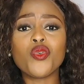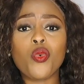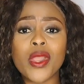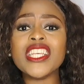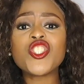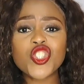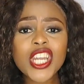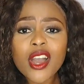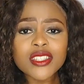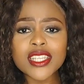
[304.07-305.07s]
wears
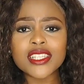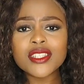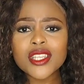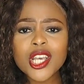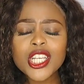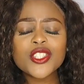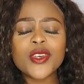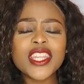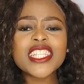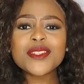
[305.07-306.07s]
trousers. So
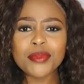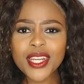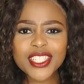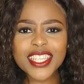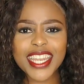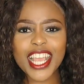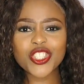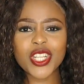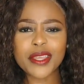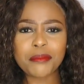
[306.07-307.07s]
when this person
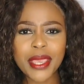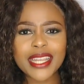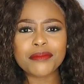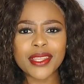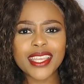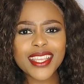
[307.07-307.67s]
actually met me,